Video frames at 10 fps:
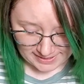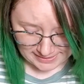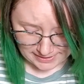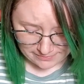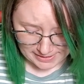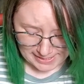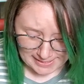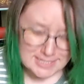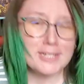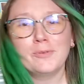I love
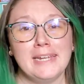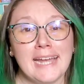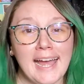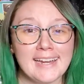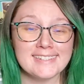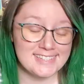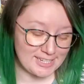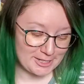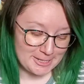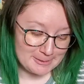that. We got a
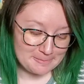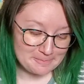sticker